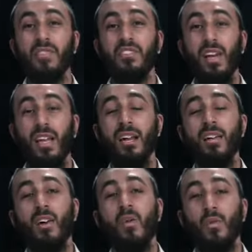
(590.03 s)
So
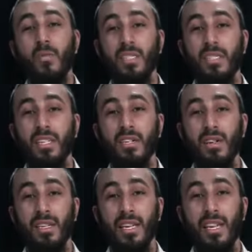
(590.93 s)
inshallah, we'll be seeing
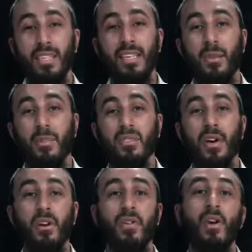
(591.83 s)
you in the next
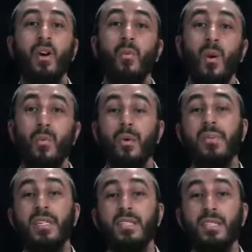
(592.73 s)
episode where
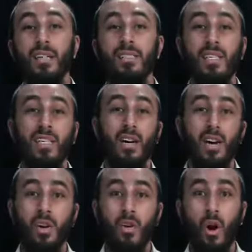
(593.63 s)
we'll be
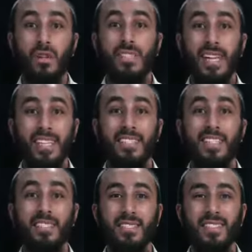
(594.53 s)
discussing God's
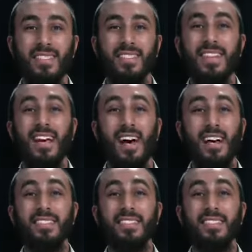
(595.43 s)
existence.